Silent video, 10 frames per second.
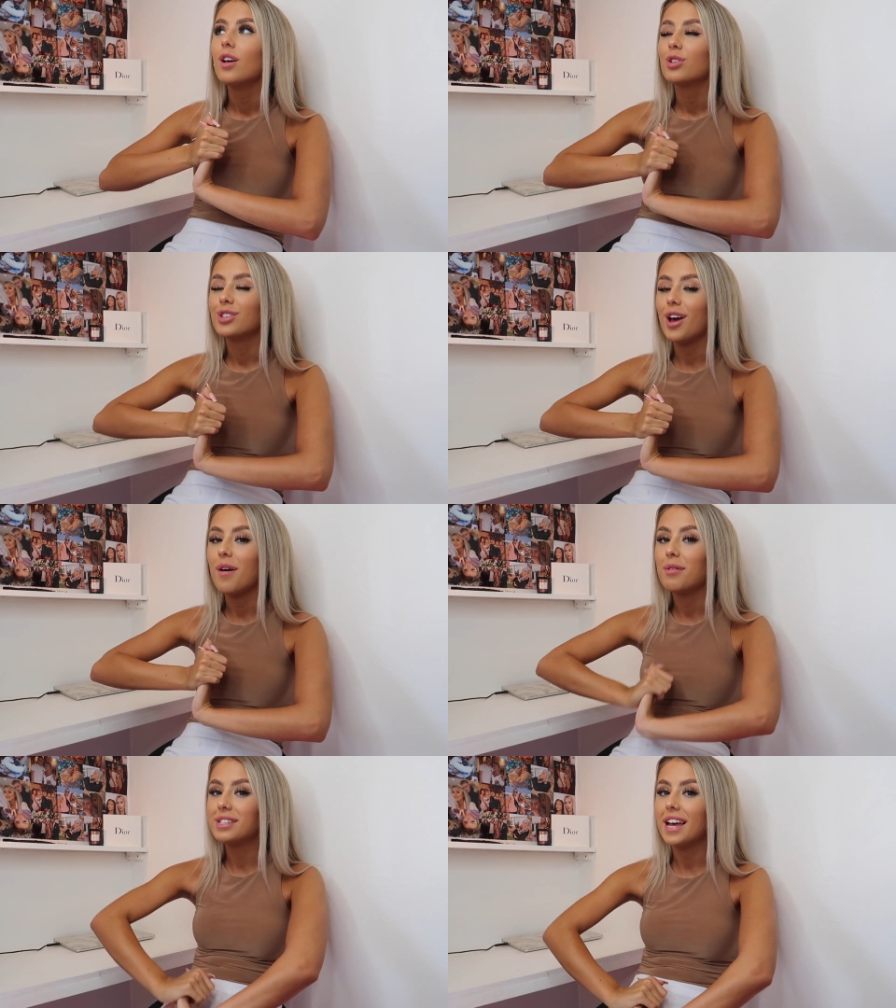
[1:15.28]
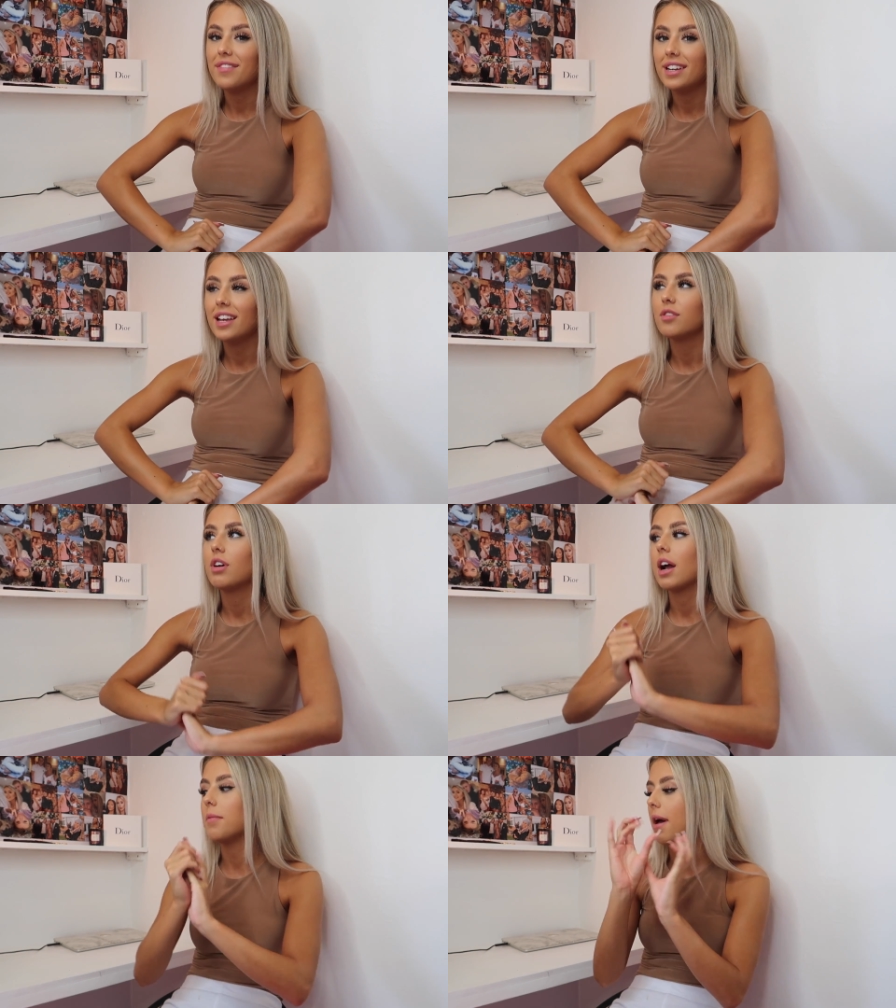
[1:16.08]
so I would definitely
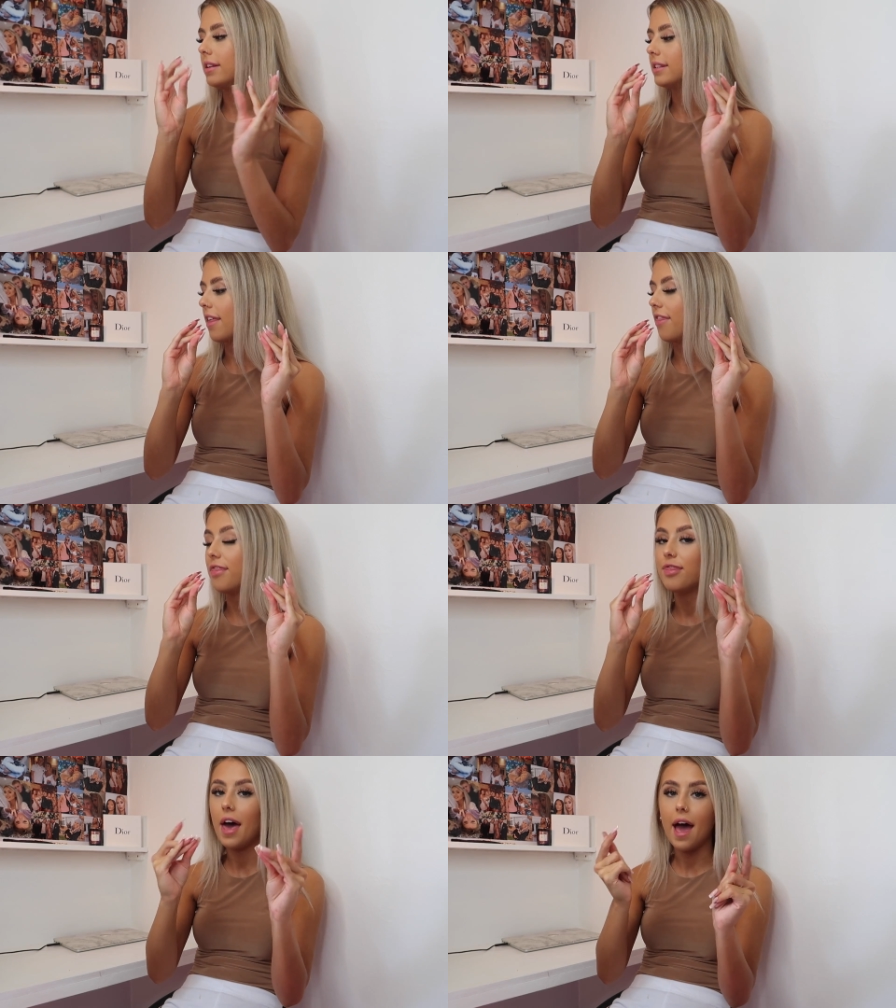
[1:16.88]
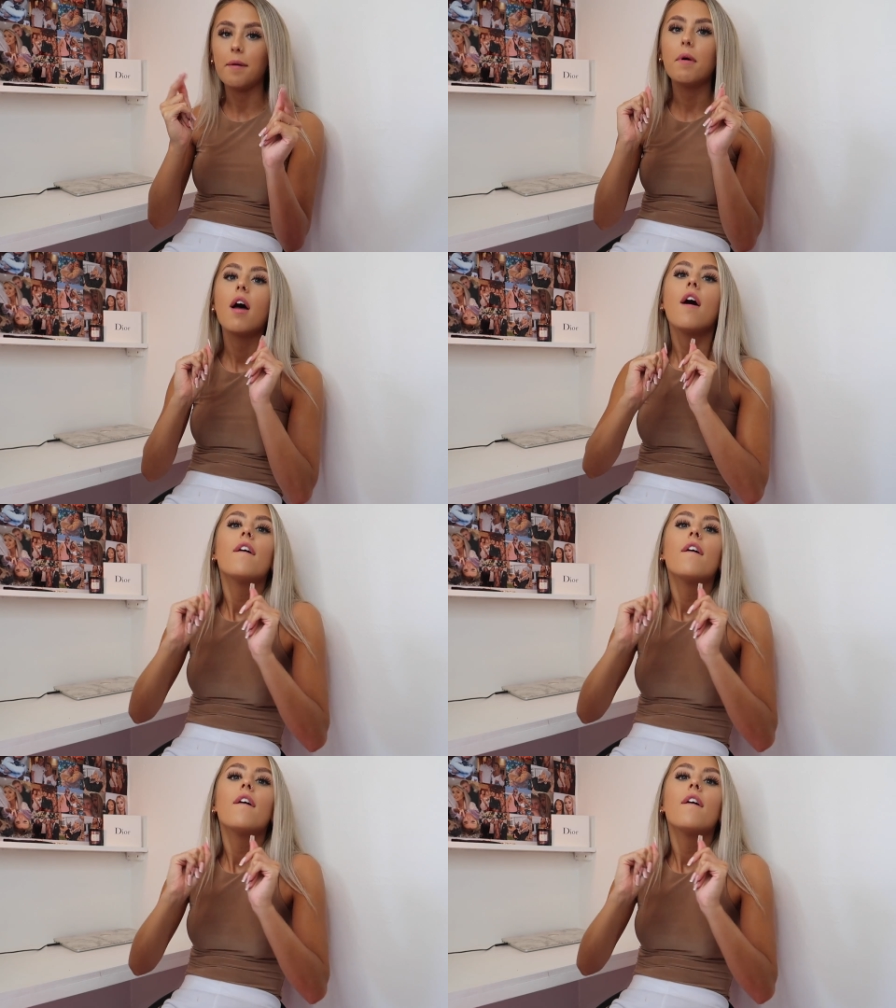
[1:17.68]
recommend them.